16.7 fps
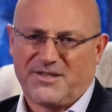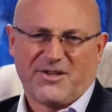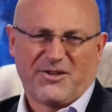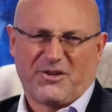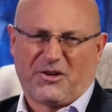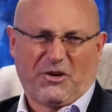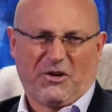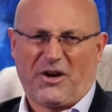But
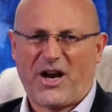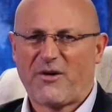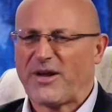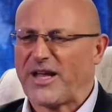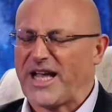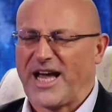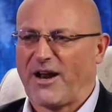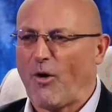he's not a
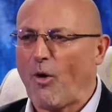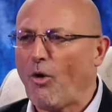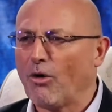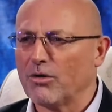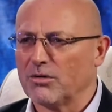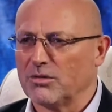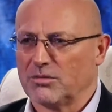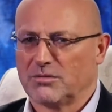choleric
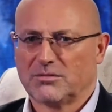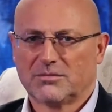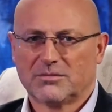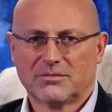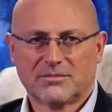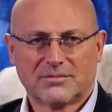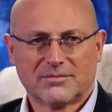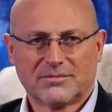at
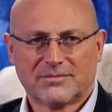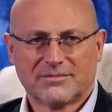all.